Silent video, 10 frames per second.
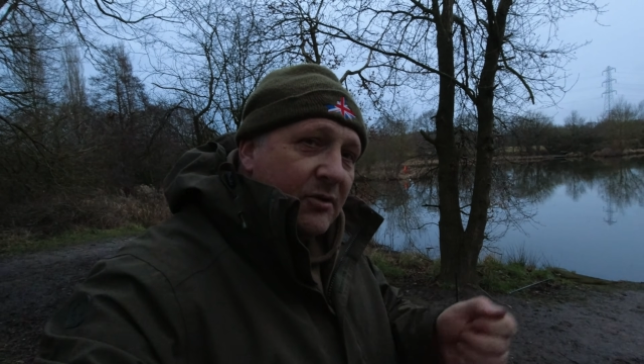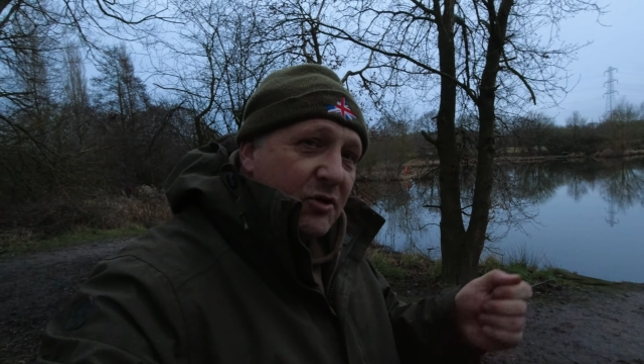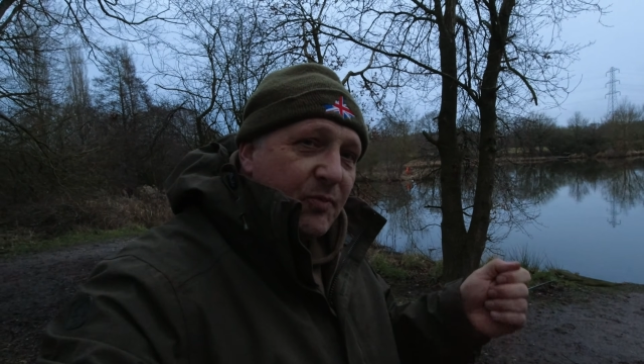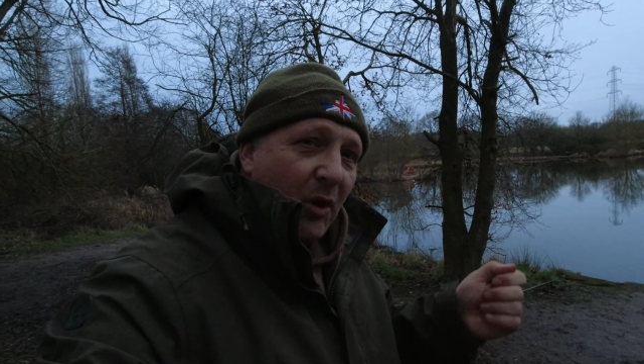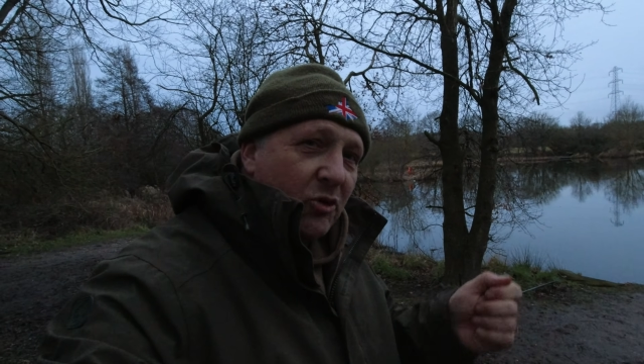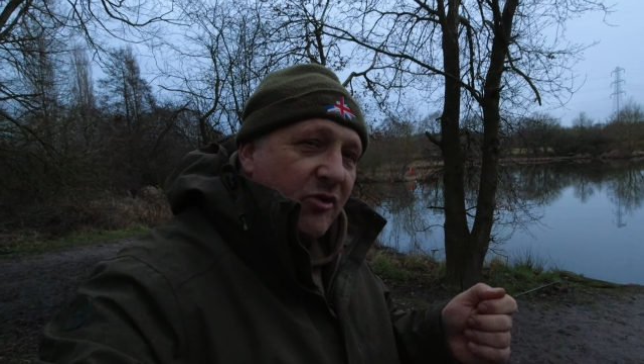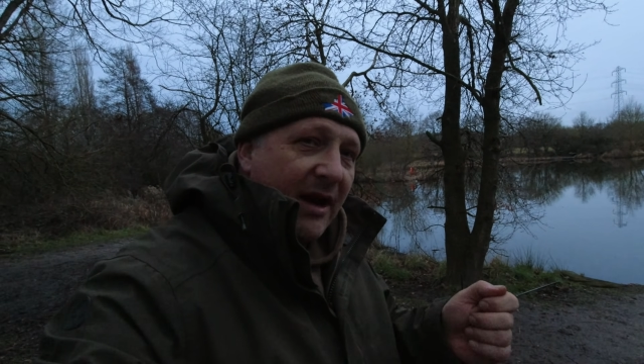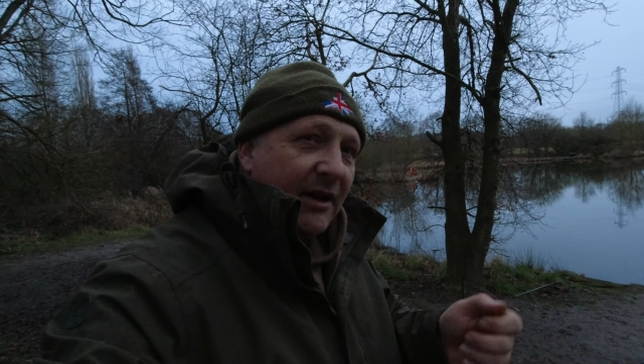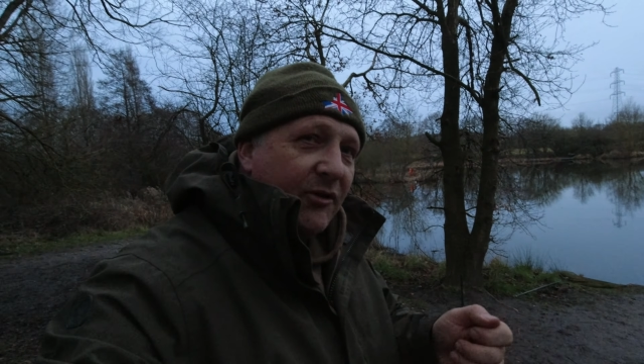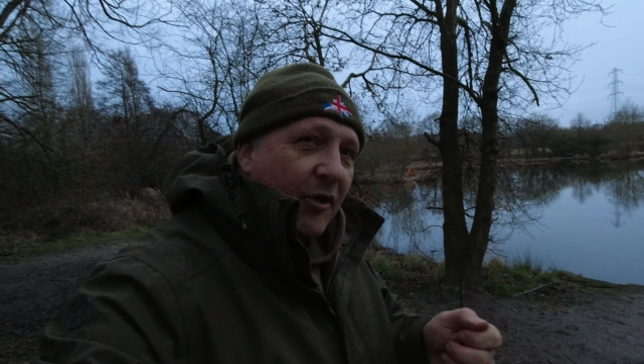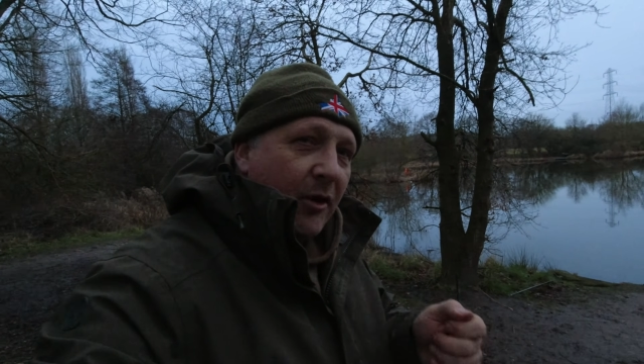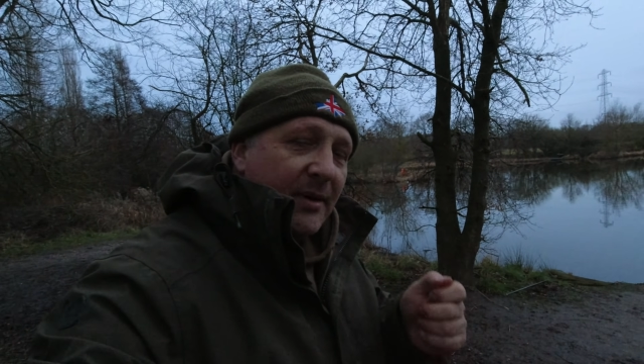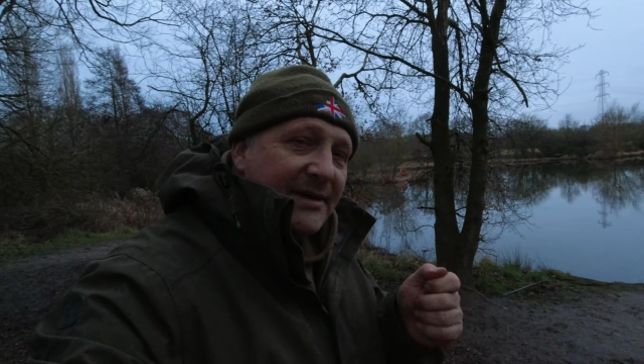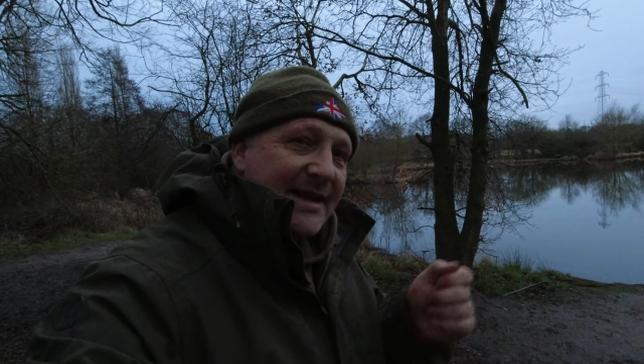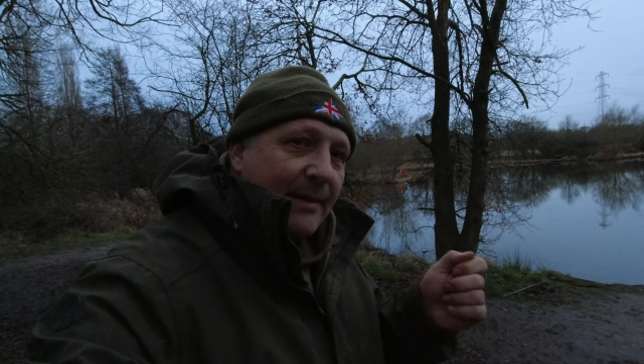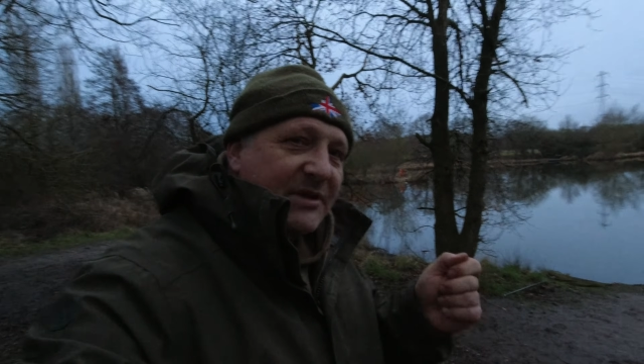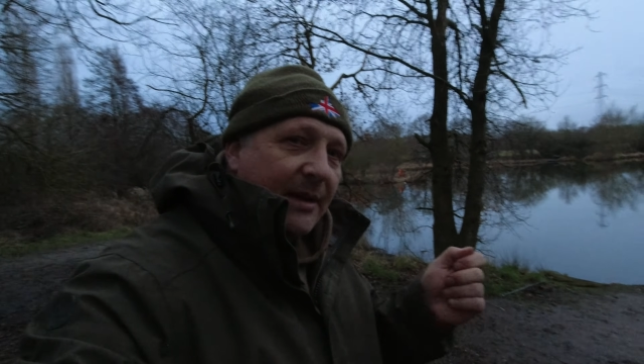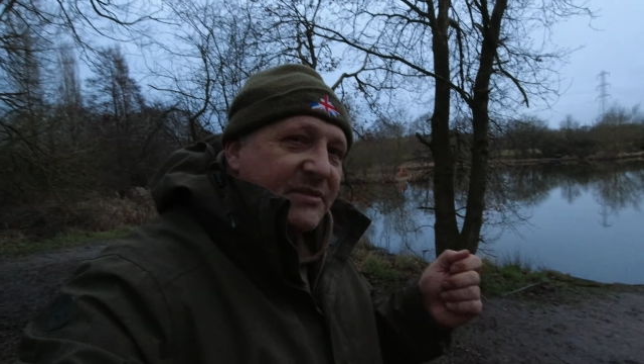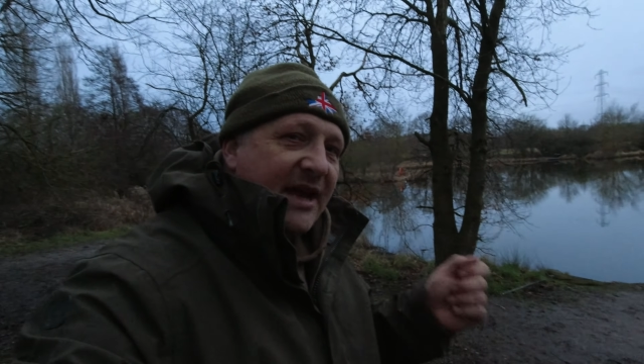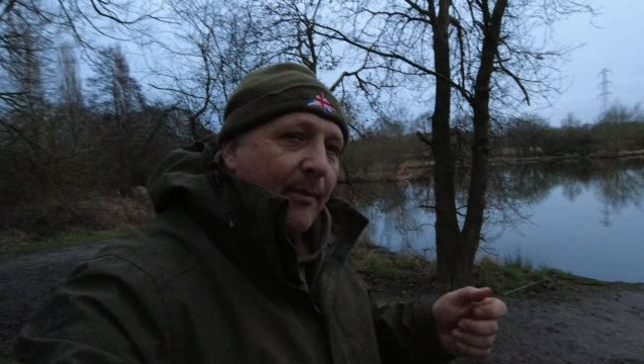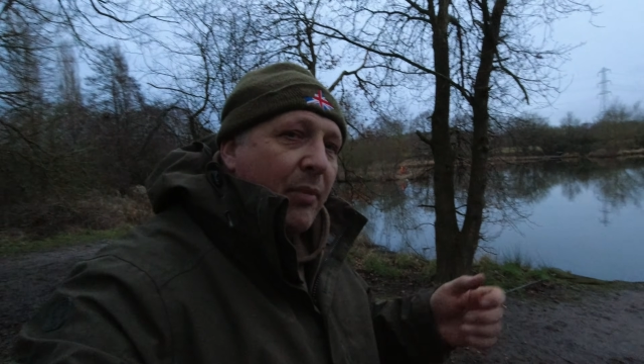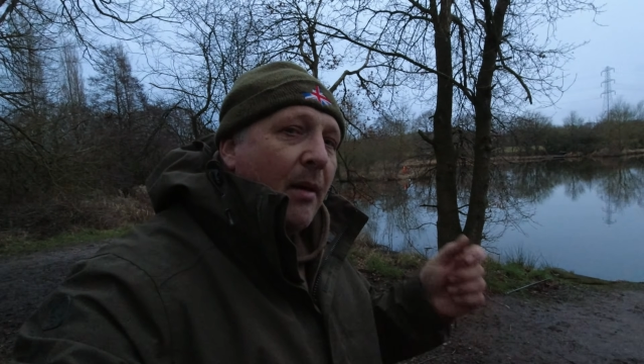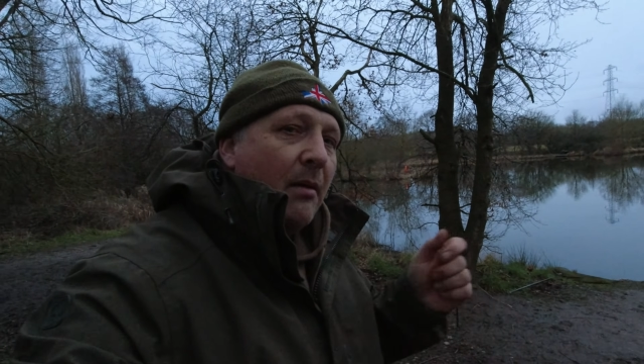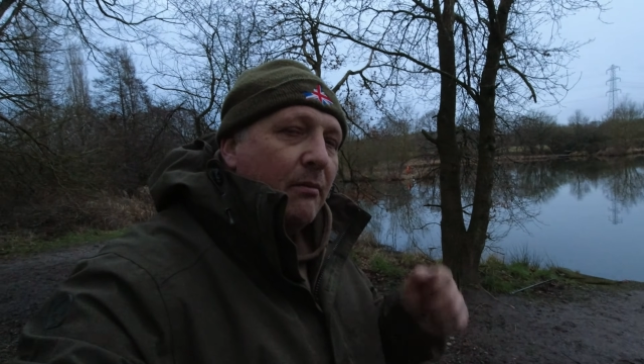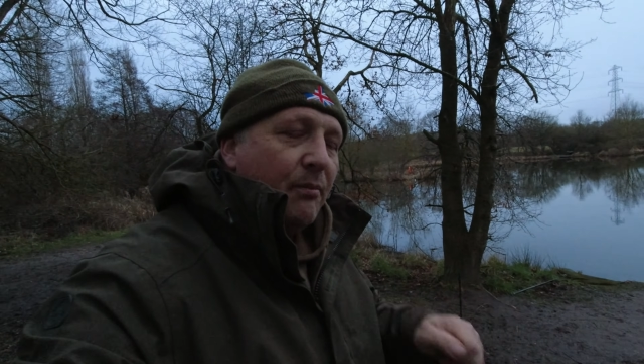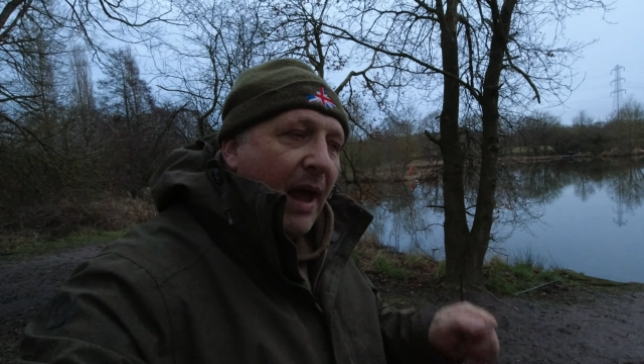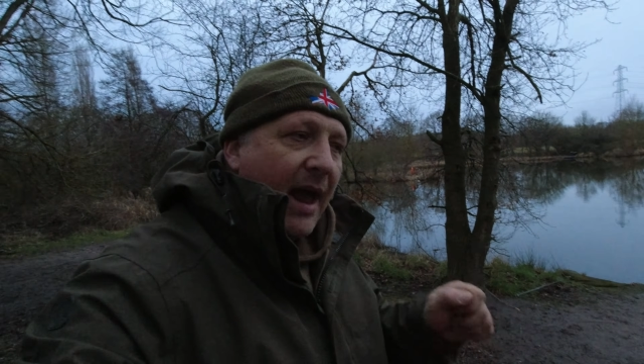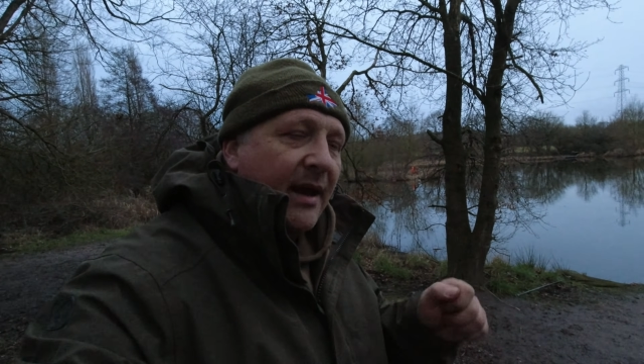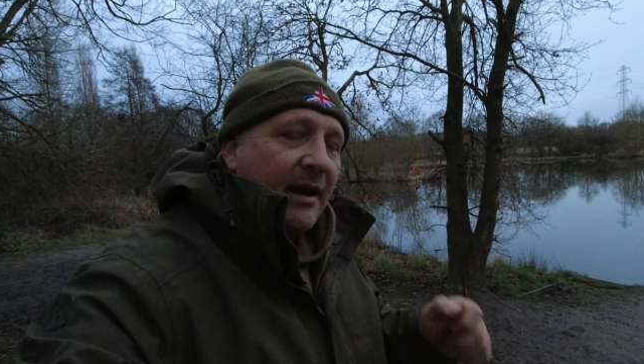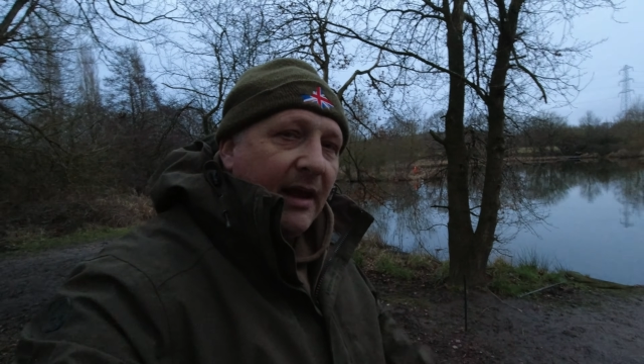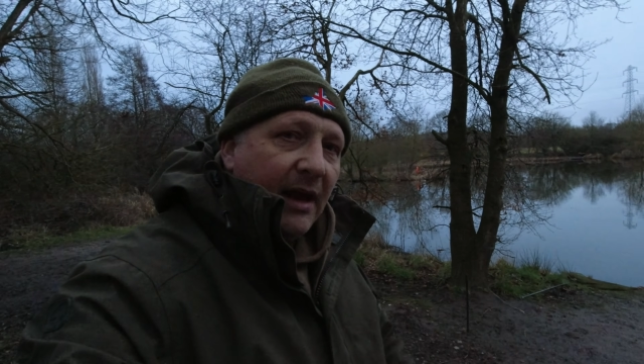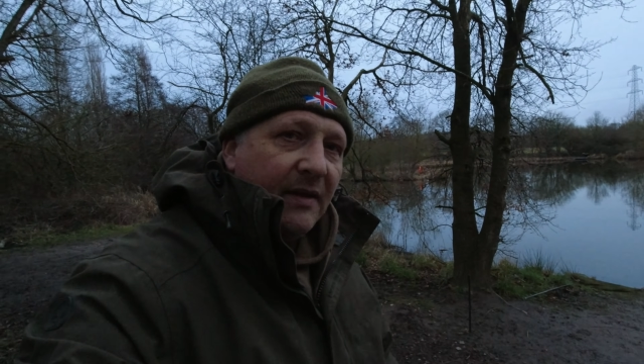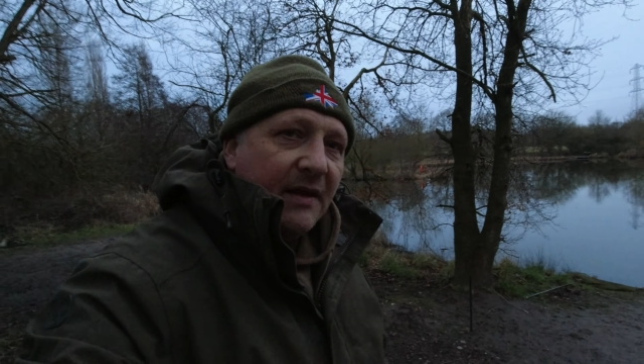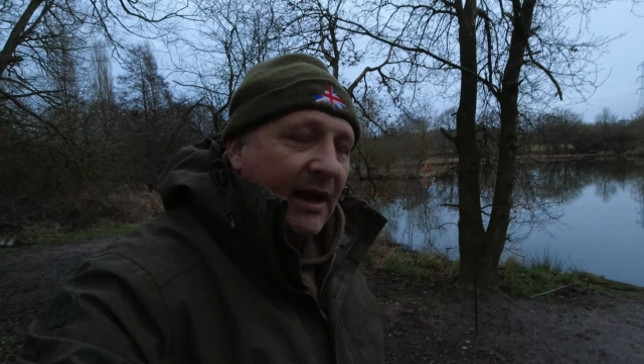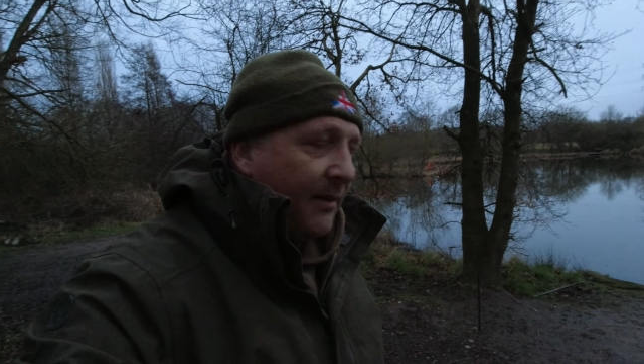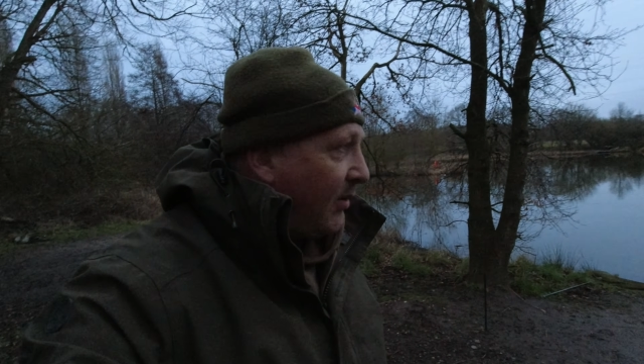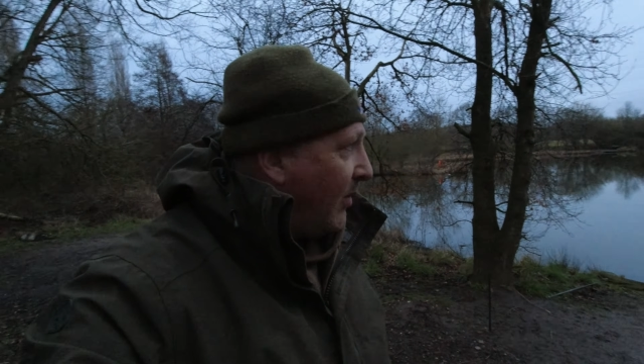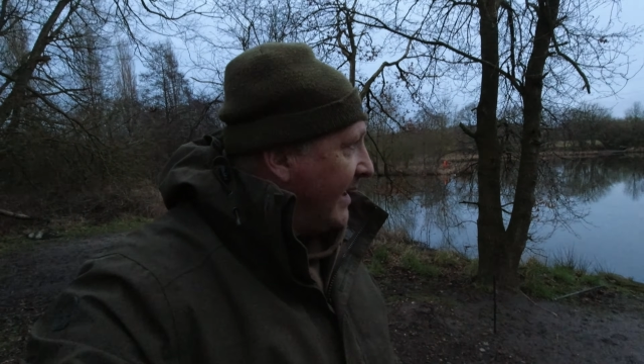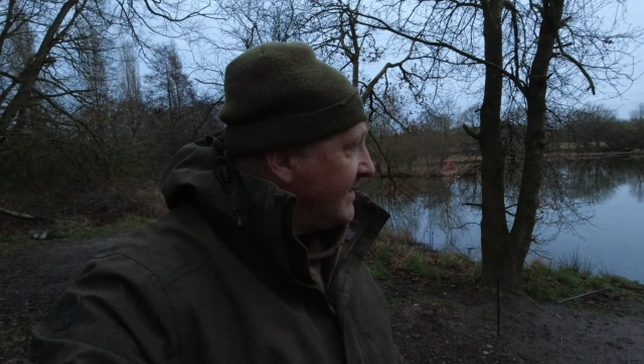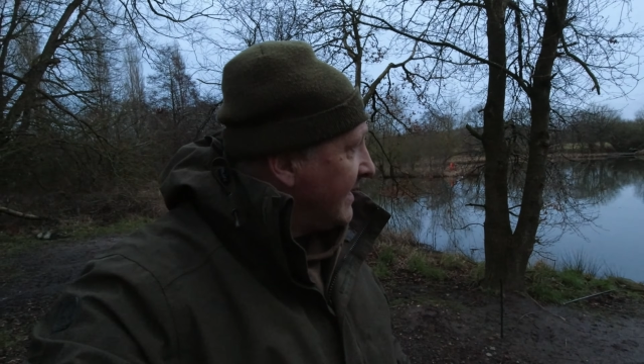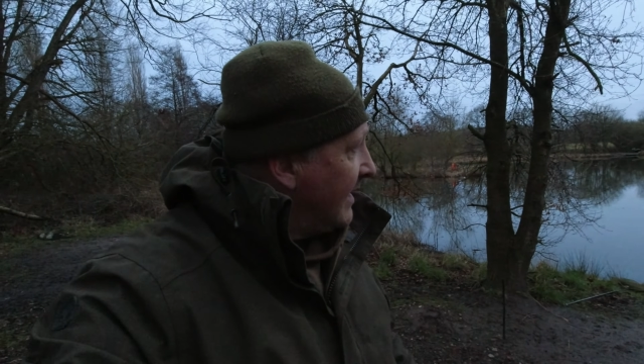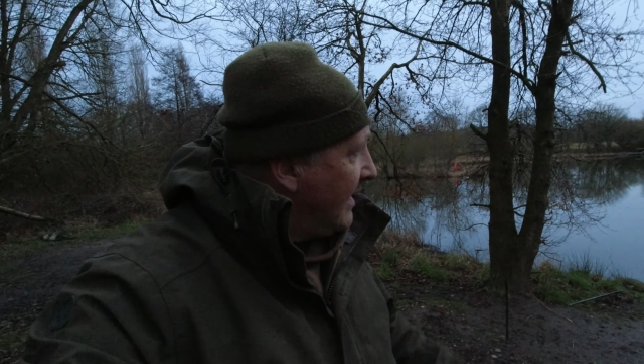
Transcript: just by dragging it through, tap tap tap, bang, in the clip it went,